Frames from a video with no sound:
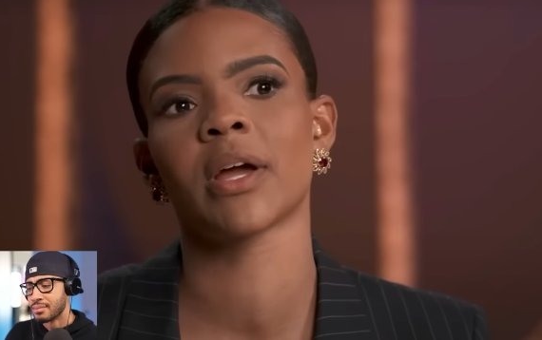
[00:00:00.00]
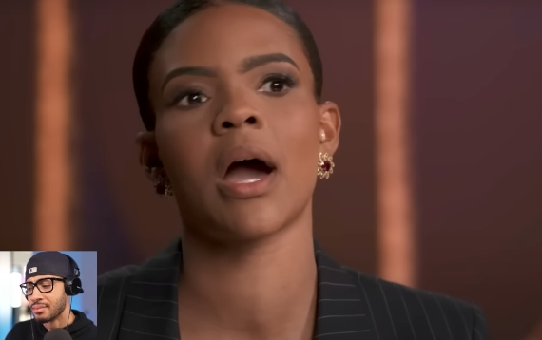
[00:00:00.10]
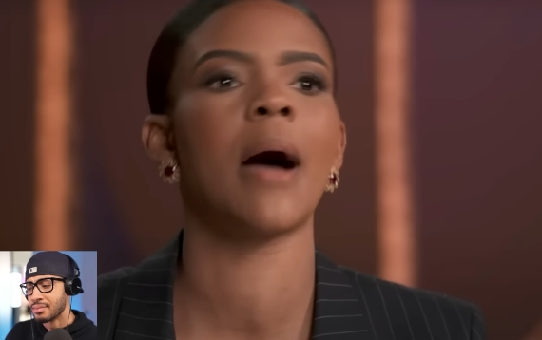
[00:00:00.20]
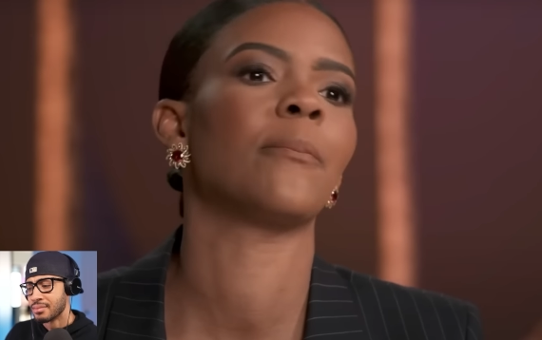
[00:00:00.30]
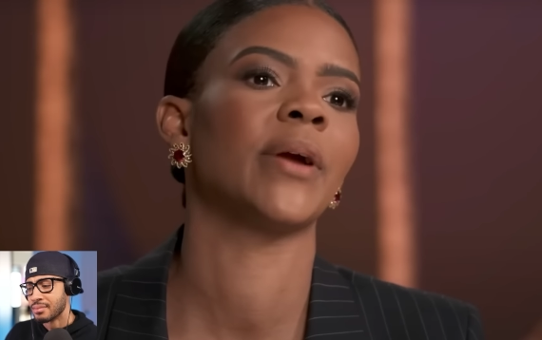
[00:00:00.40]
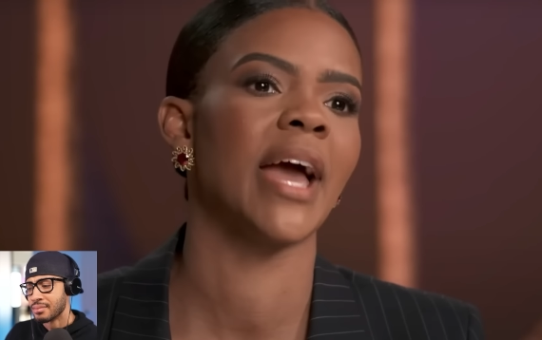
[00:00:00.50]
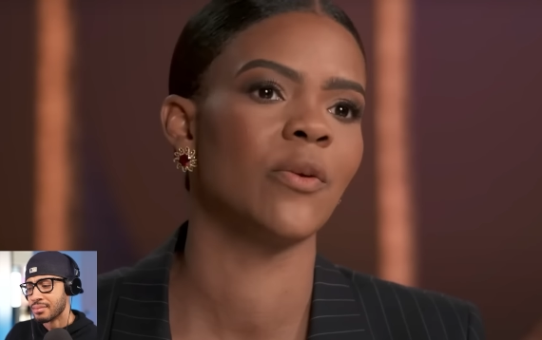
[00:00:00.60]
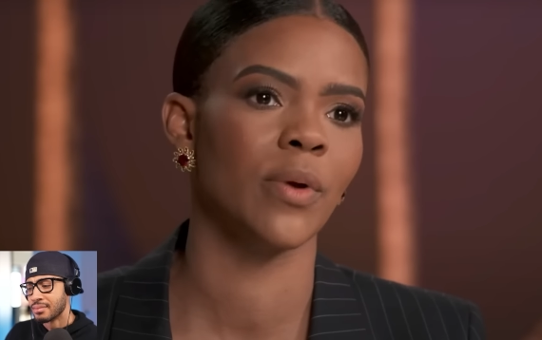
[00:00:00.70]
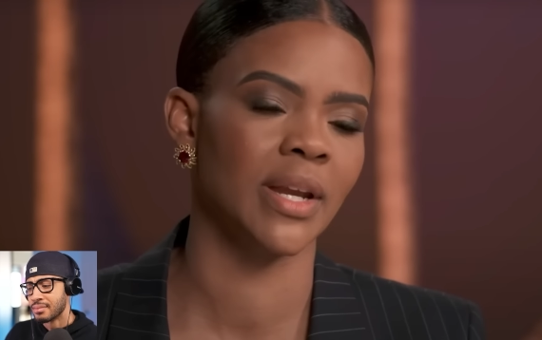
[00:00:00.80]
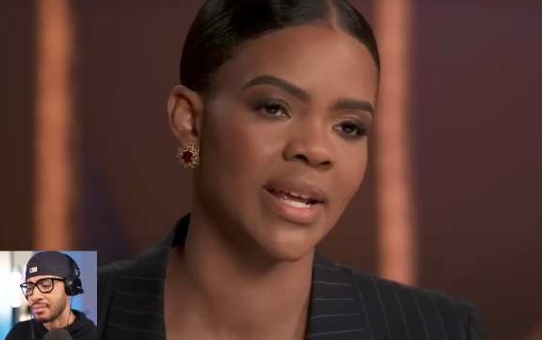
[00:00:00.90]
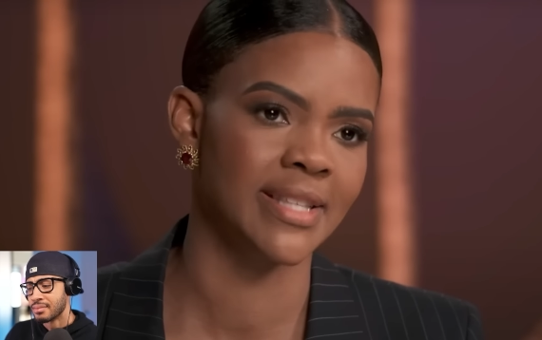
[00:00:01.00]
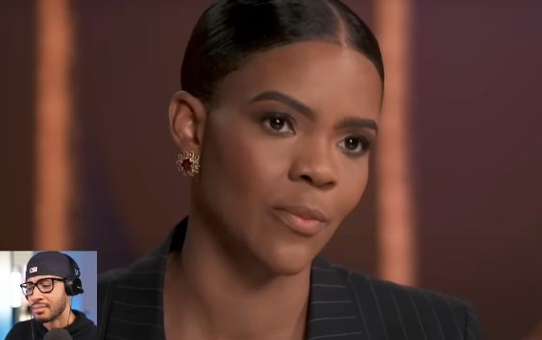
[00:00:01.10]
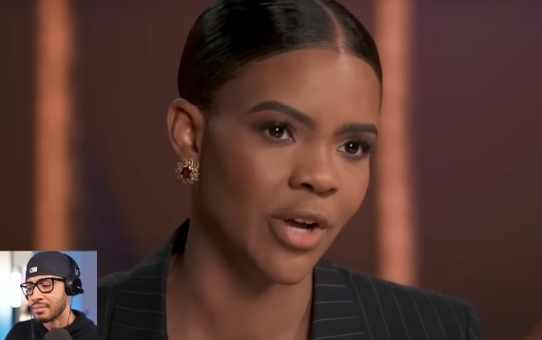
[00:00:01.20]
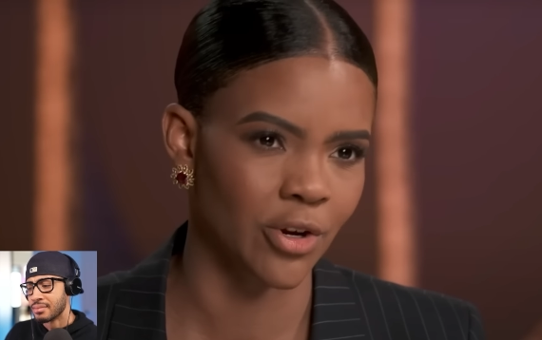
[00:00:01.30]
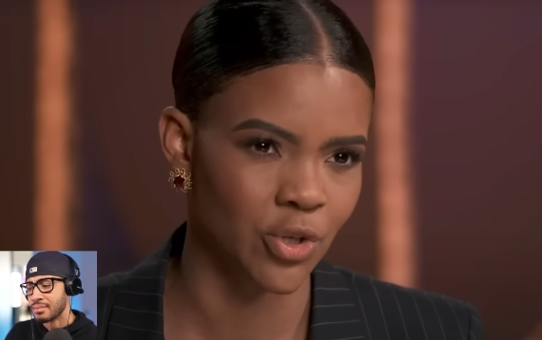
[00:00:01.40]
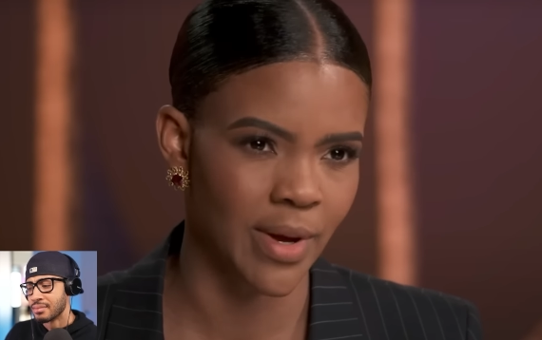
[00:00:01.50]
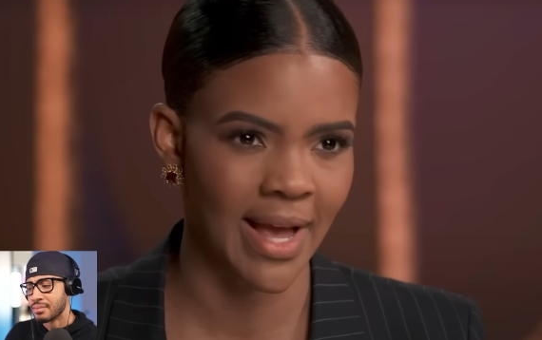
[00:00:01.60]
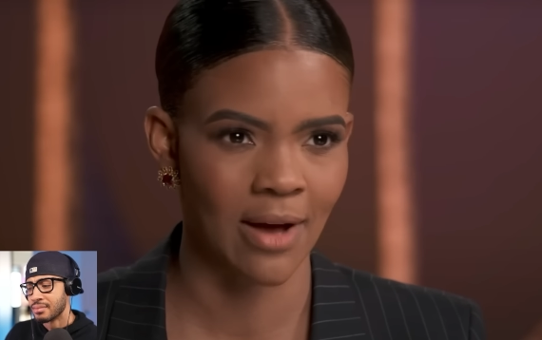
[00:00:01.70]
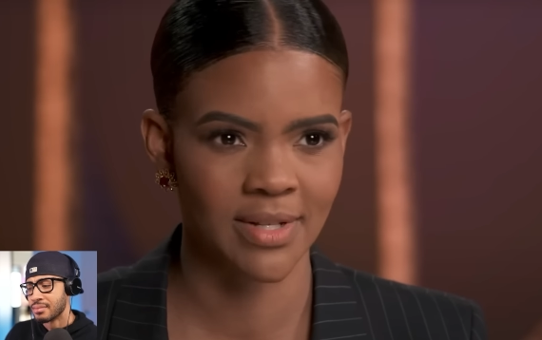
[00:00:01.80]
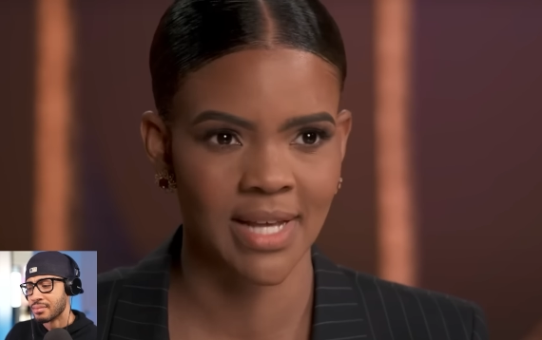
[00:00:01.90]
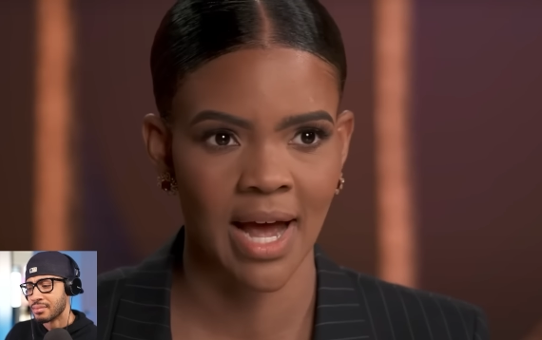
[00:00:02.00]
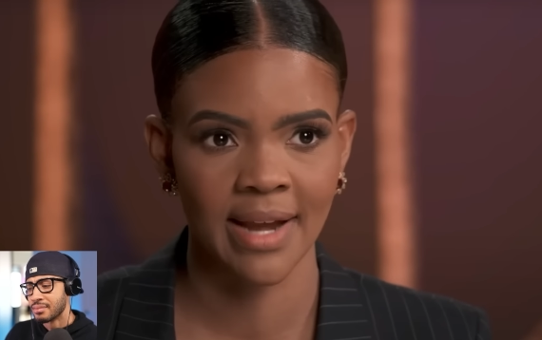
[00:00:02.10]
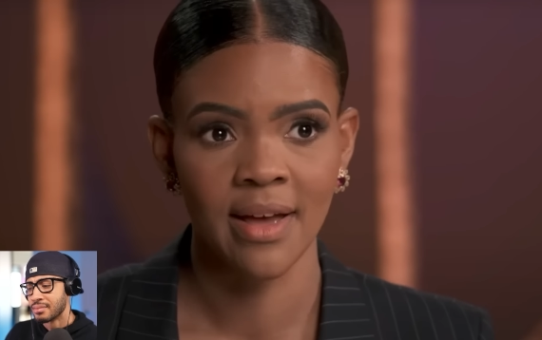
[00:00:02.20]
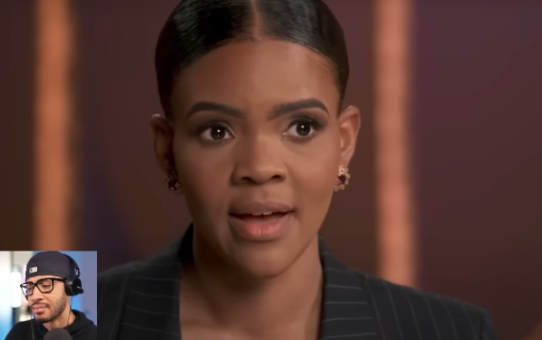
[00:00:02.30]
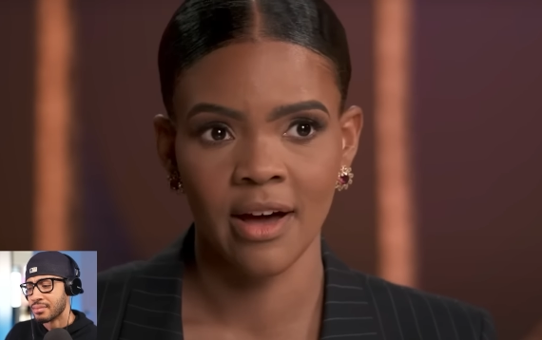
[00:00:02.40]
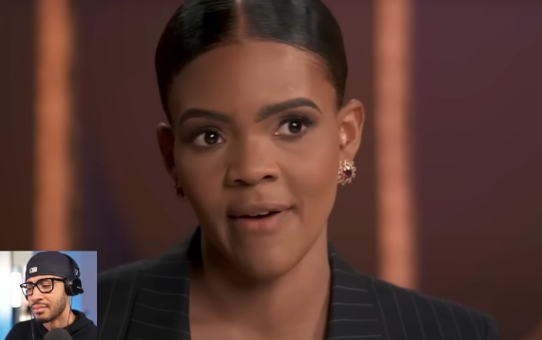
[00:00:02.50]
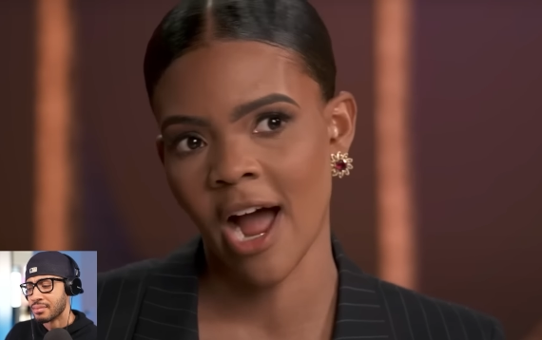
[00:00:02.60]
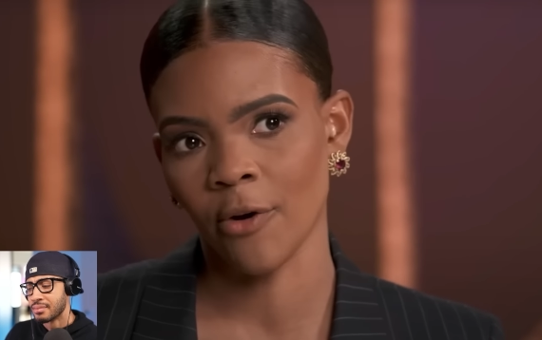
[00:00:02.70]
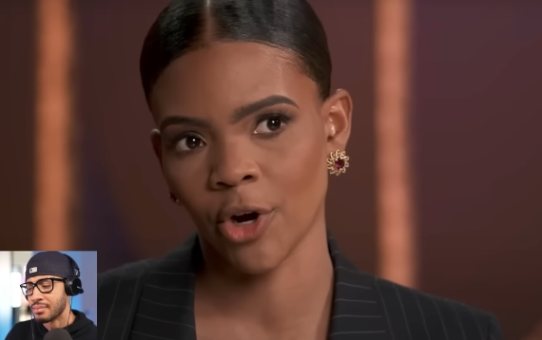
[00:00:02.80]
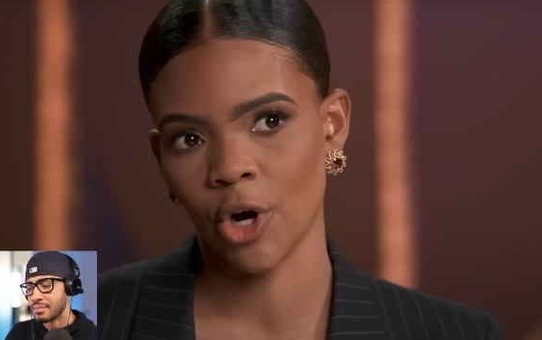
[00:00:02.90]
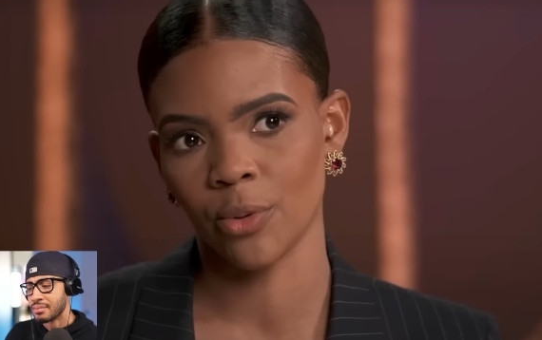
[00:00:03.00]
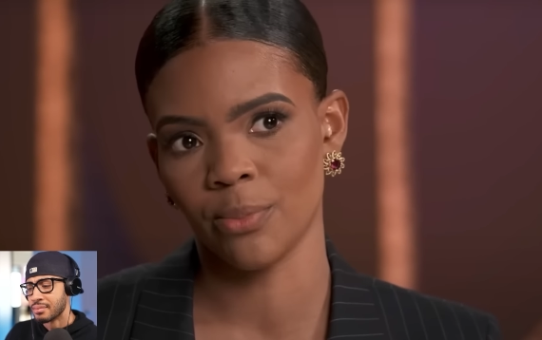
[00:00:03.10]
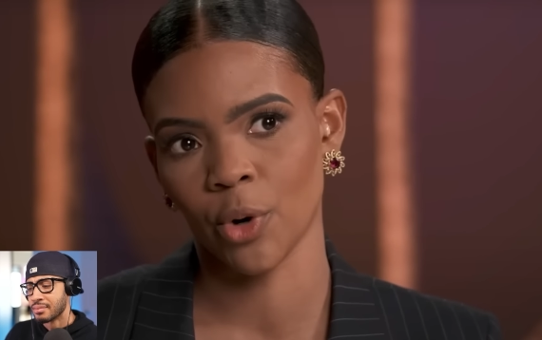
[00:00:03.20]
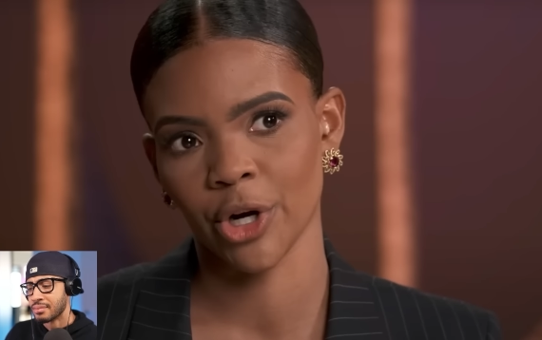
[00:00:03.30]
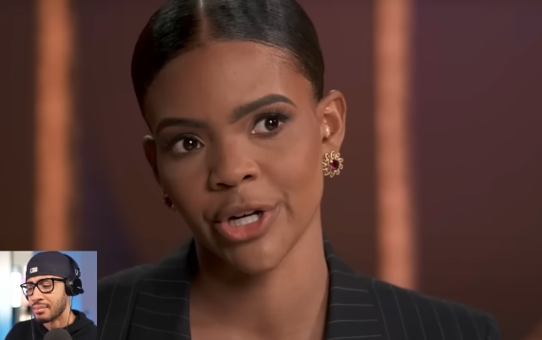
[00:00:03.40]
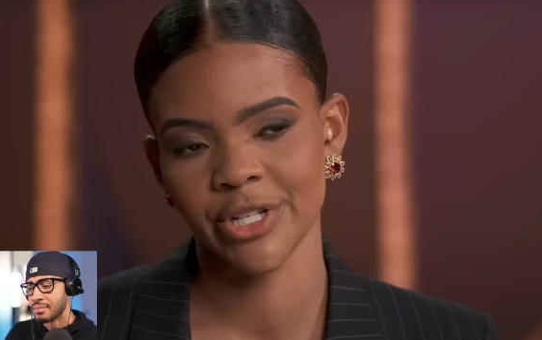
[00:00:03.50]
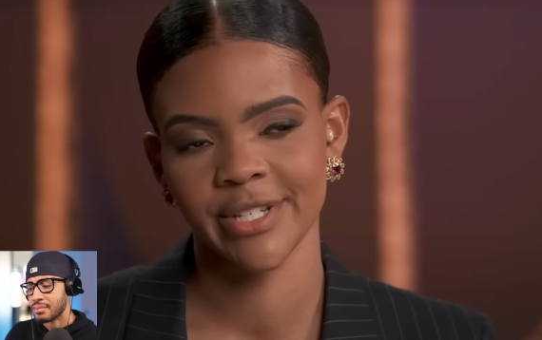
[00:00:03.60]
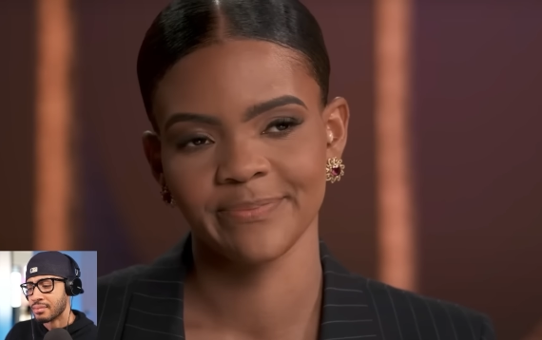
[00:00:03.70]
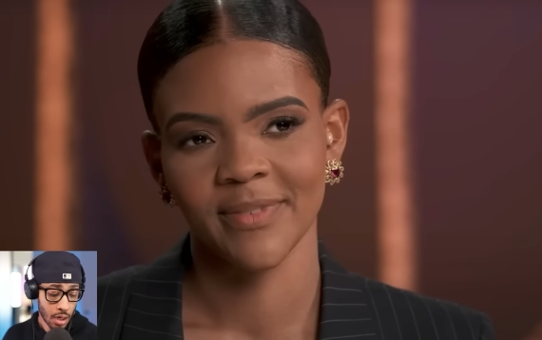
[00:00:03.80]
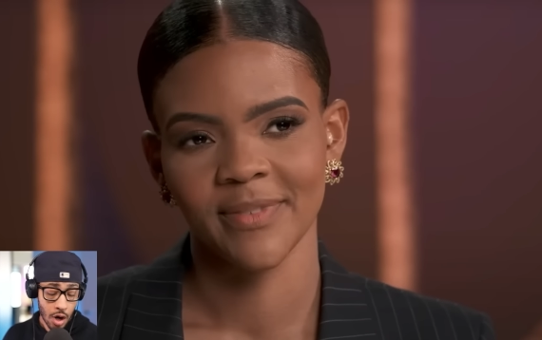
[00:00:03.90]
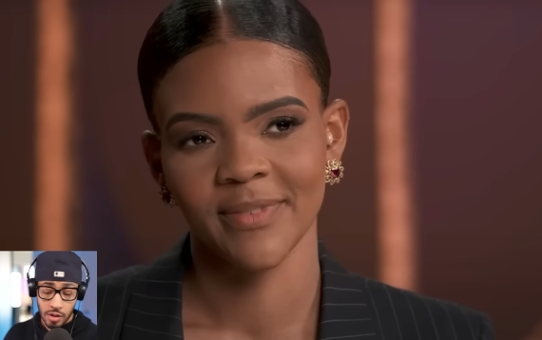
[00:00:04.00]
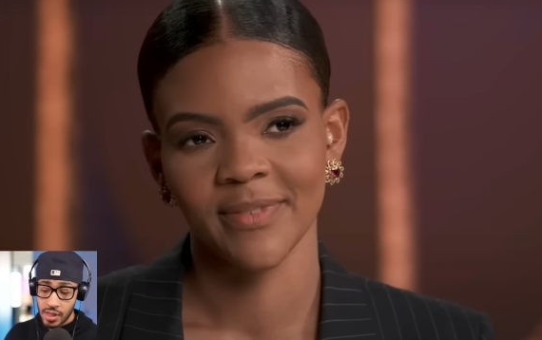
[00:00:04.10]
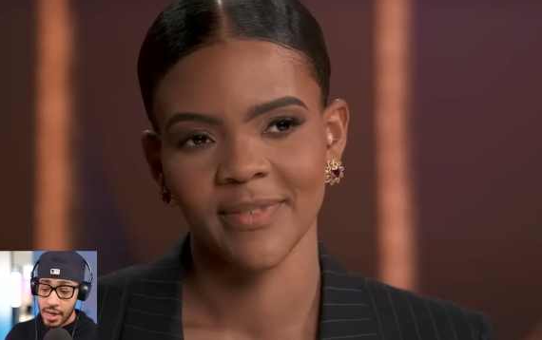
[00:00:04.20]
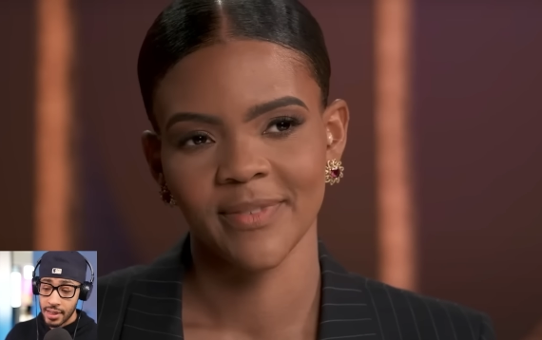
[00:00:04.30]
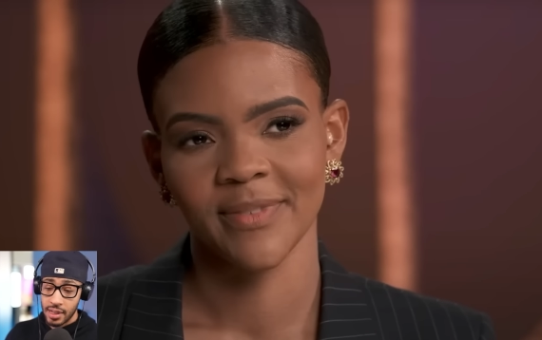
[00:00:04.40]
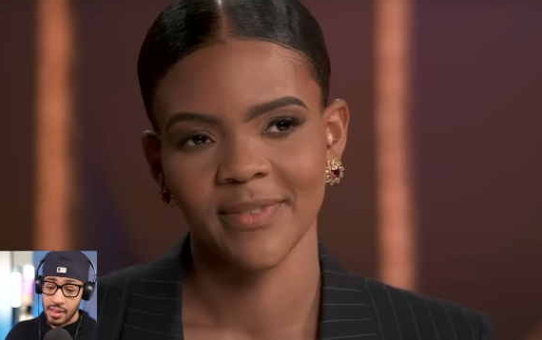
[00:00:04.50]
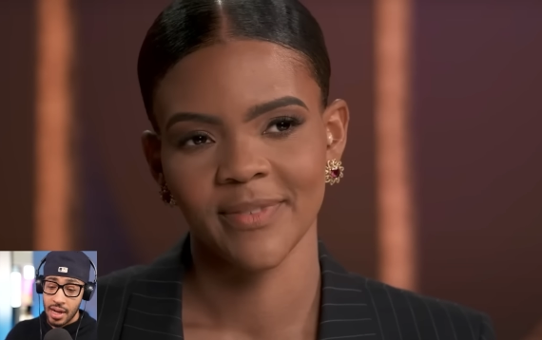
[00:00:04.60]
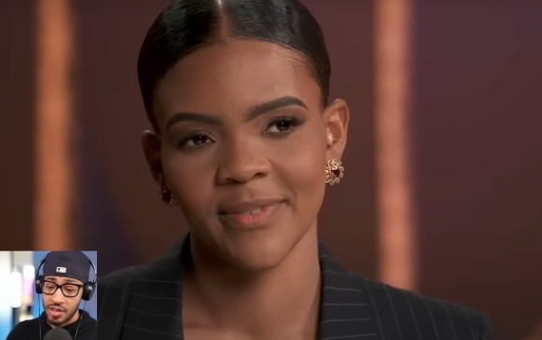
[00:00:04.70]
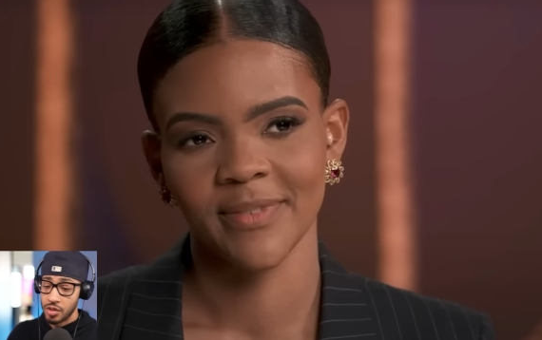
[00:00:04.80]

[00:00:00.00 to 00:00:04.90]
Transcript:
Speaker 1: comprehend what it is that we are doing outside
Speaker 2: of our own borders. Her saying that it's not just